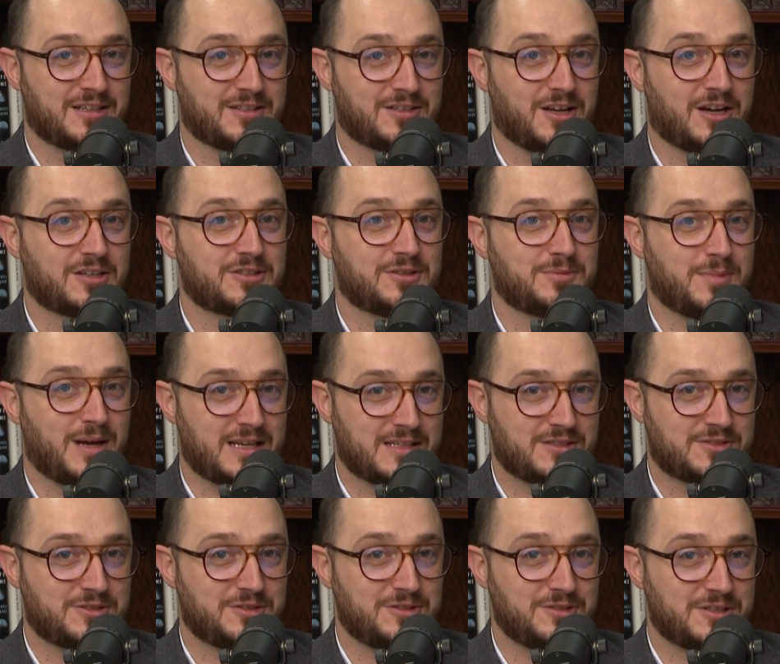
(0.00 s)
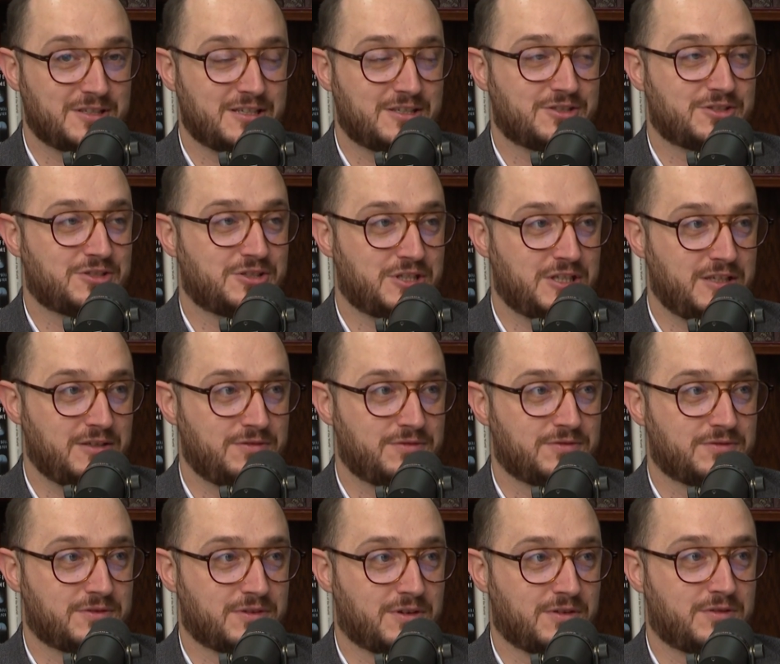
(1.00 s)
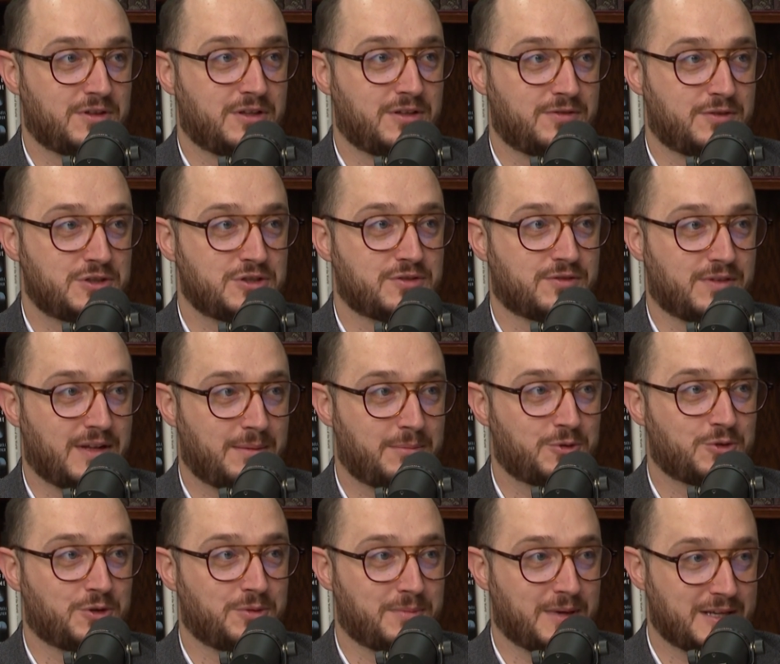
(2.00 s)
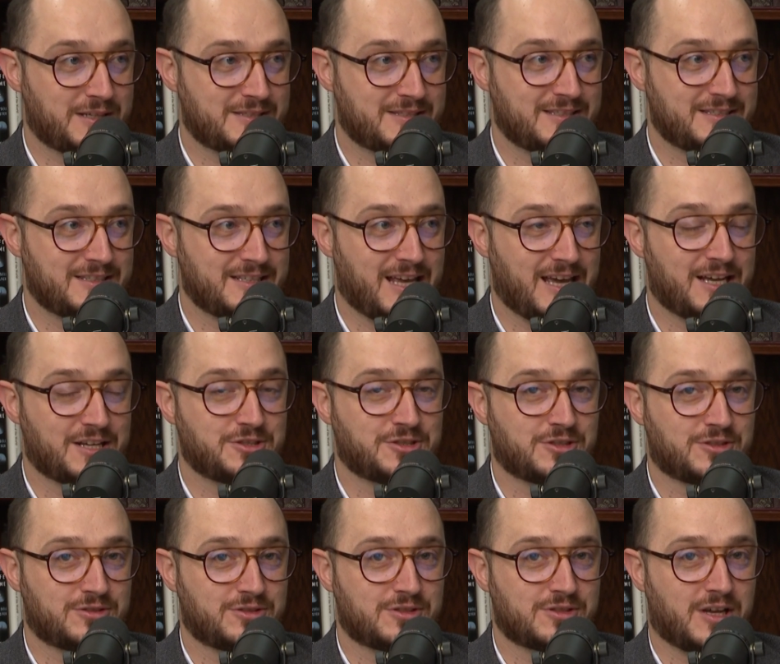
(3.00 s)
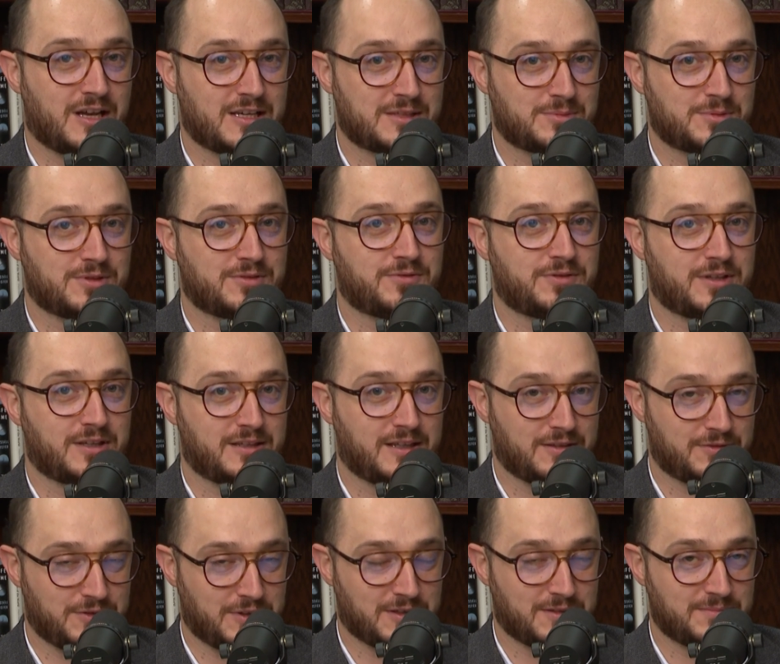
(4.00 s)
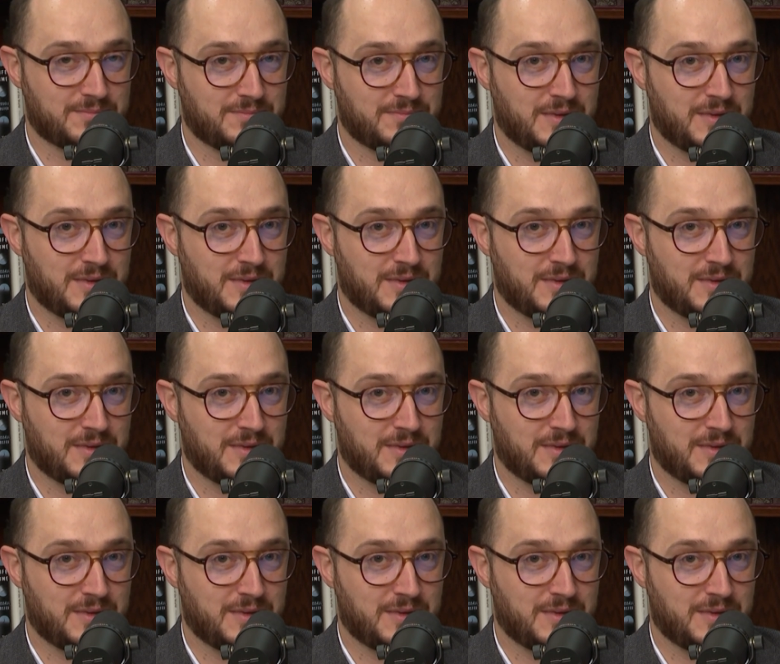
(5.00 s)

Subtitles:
Dr. Master is Chief of the Division of Laboratory Medicine at Children's Hospital of Philadelphia.